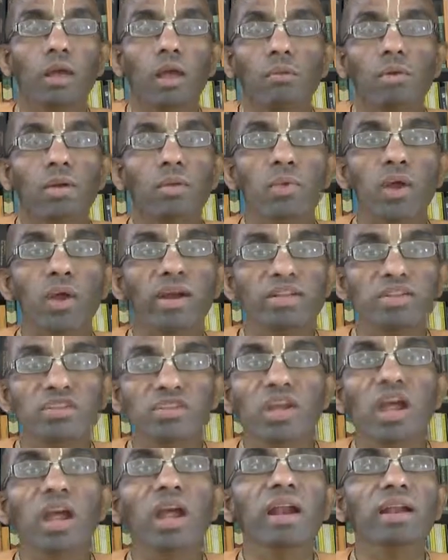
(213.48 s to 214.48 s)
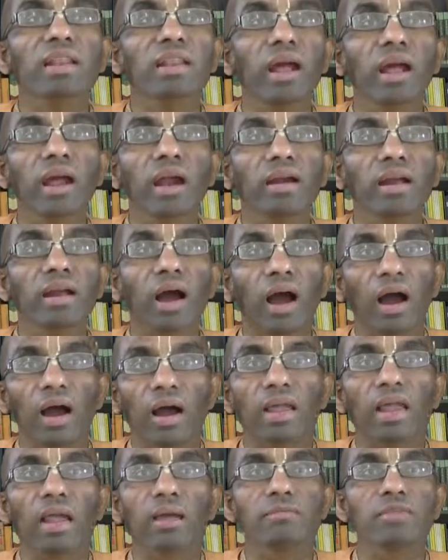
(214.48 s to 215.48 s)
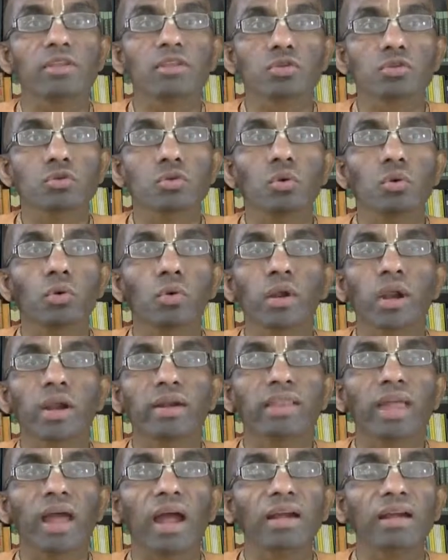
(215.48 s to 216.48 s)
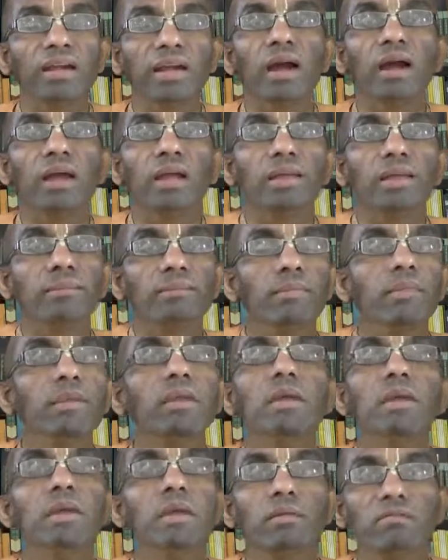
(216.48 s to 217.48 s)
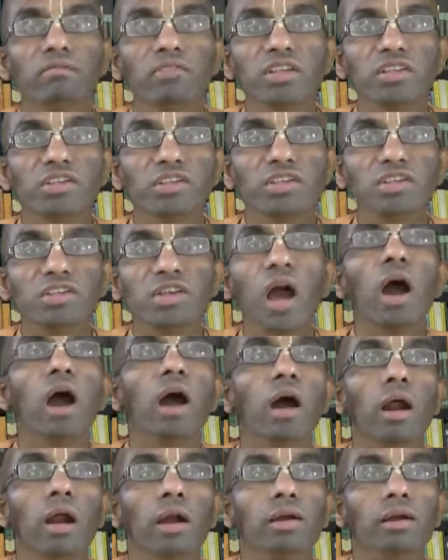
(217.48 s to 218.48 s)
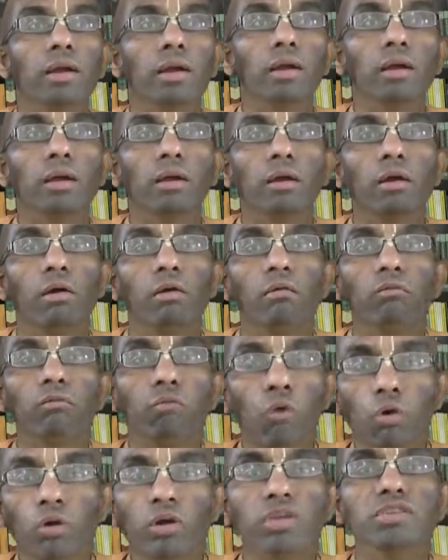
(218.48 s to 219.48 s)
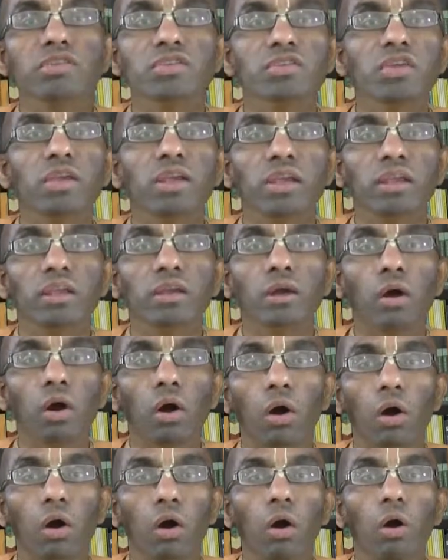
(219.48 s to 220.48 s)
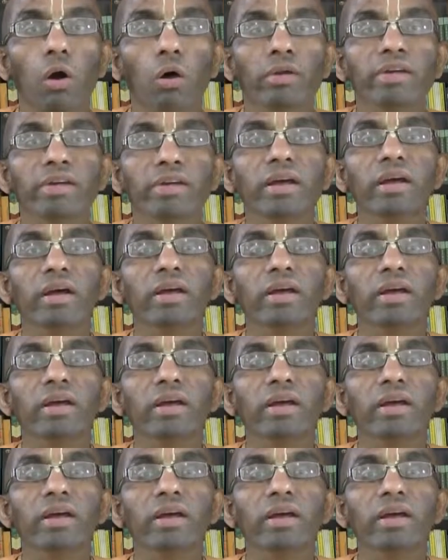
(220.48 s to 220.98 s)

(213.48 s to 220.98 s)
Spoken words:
When we understand that I am the soul, at that time we start focusing on